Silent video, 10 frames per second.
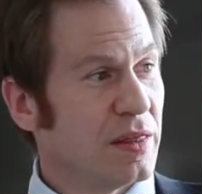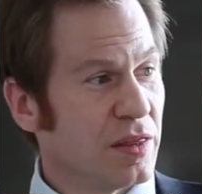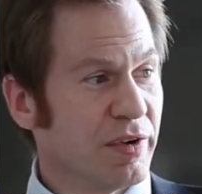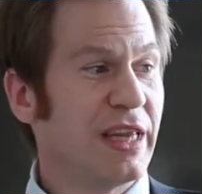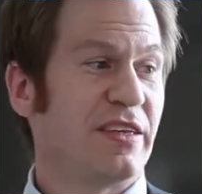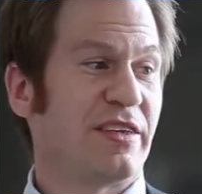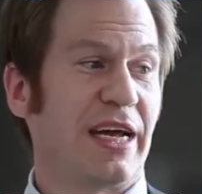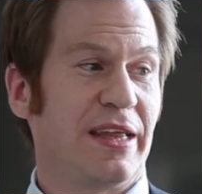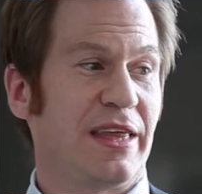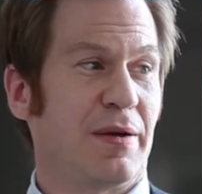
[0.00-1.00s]
The really
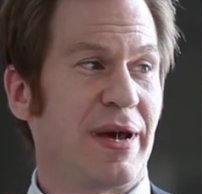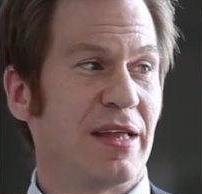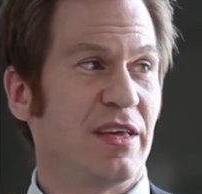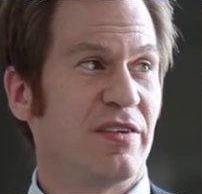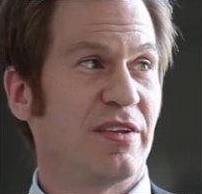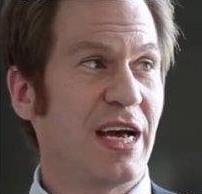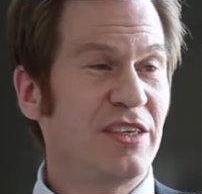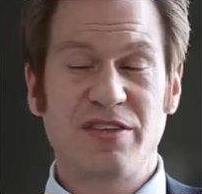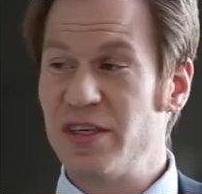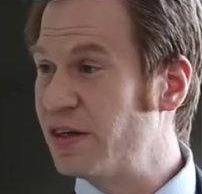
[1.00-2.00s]
exciting thing about this is not
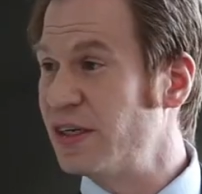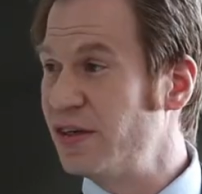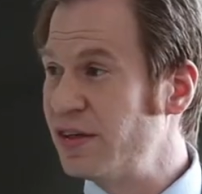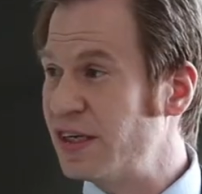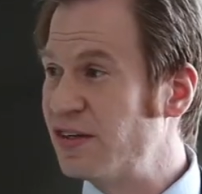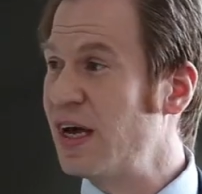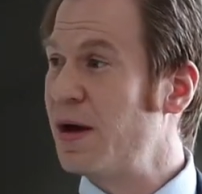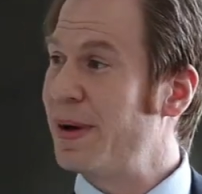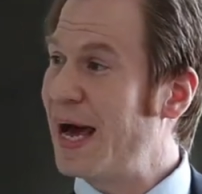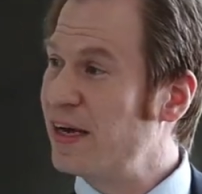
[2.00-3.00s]
just that you can do this,
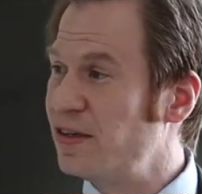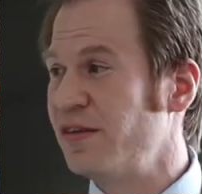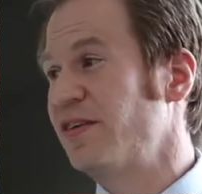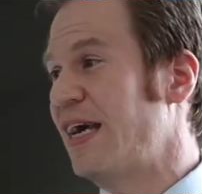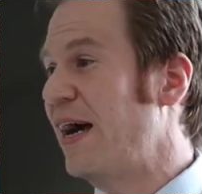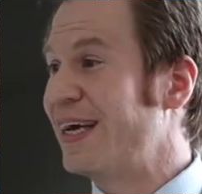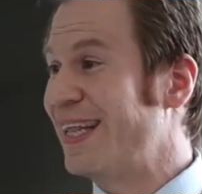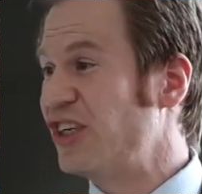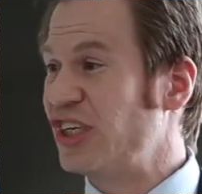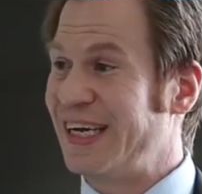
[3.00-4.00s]
but I could do this
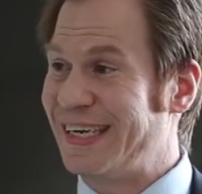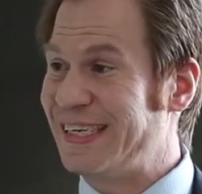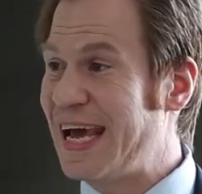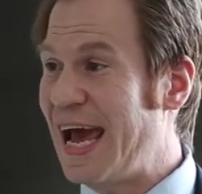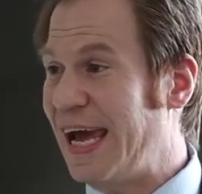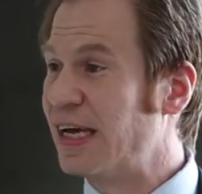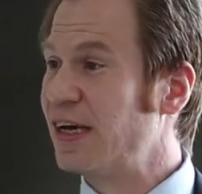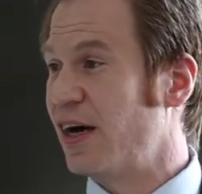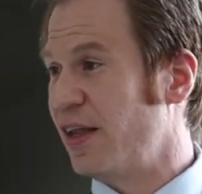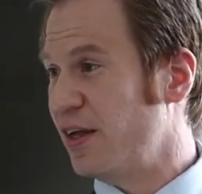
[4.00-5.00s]
calculation in a day
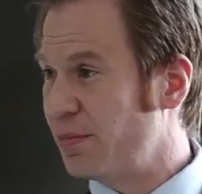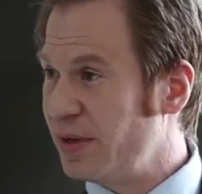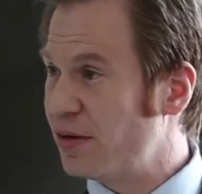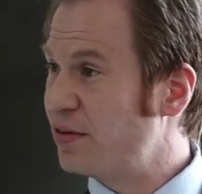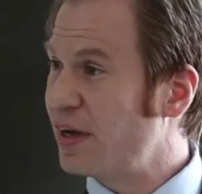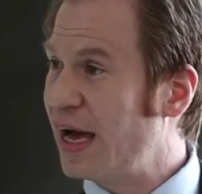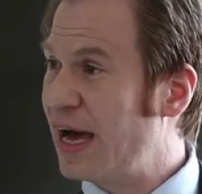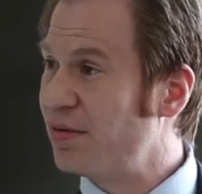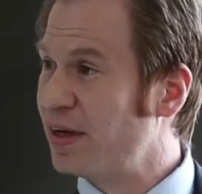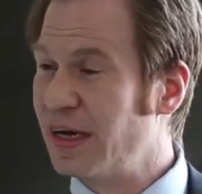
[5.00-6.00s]
on the computers I
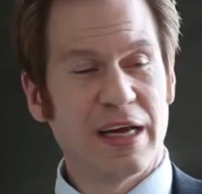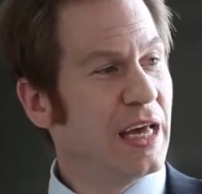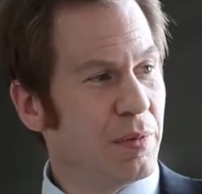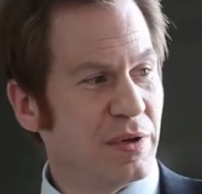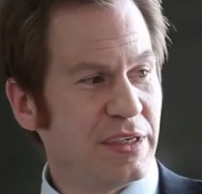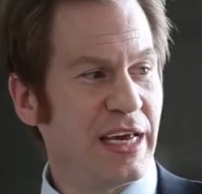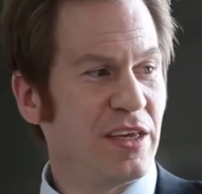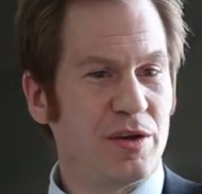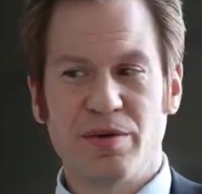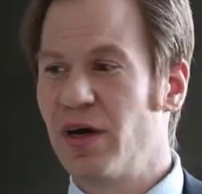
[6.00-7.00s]
have. It would take
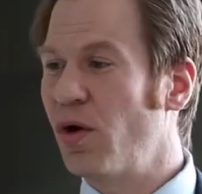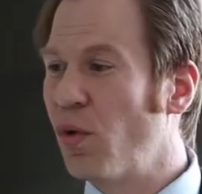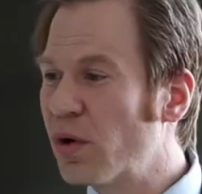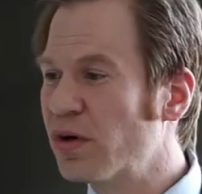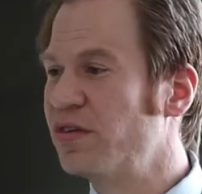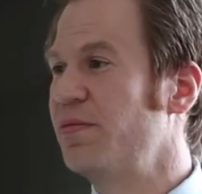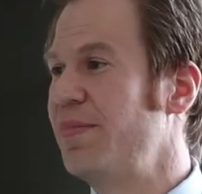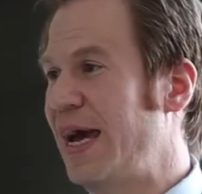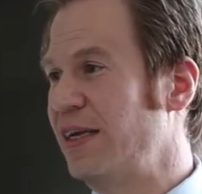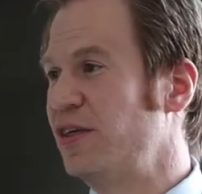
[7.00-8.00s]
you orders of
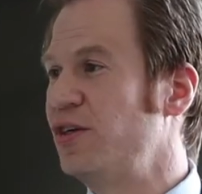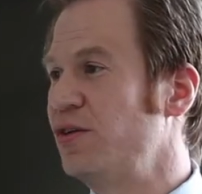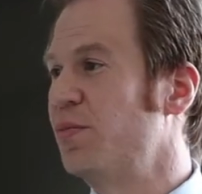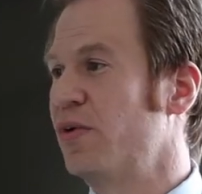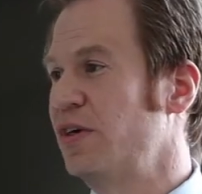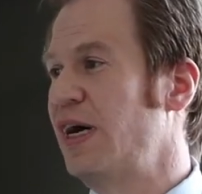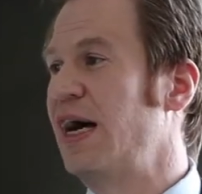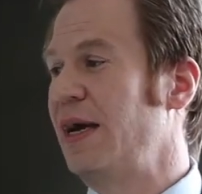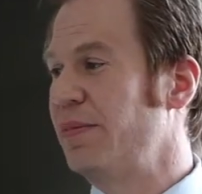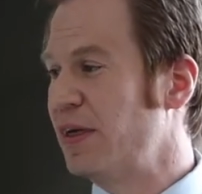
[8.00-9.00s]
magnitude more
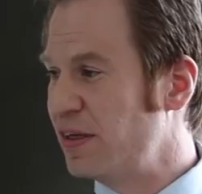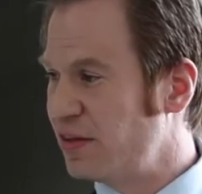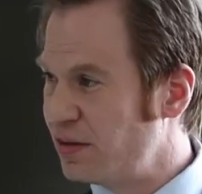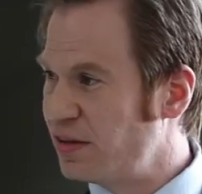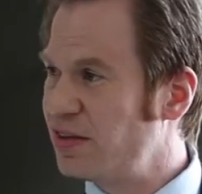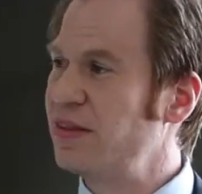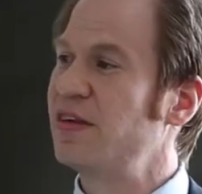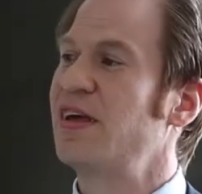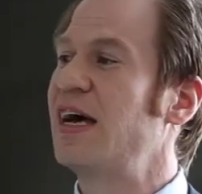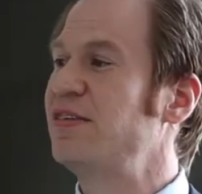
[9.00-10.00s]
time to
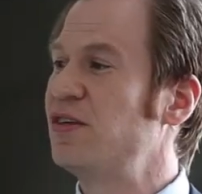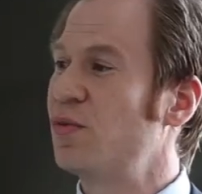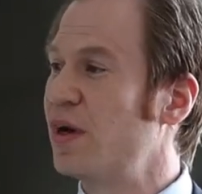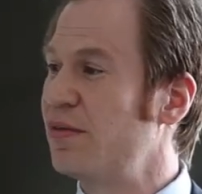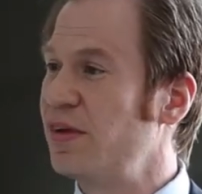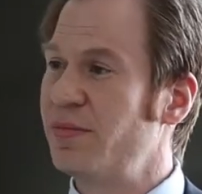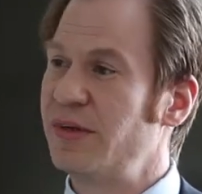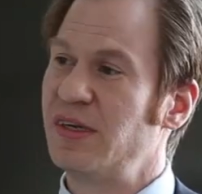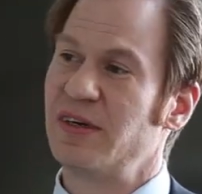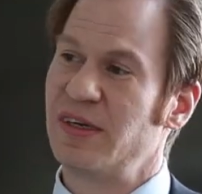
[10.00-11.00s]
synthesize each one of these
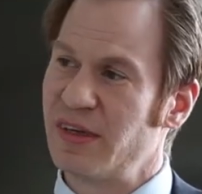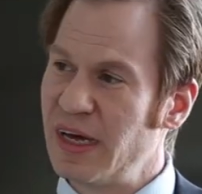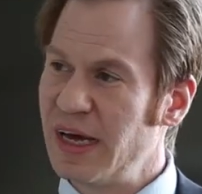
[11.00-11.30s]
materials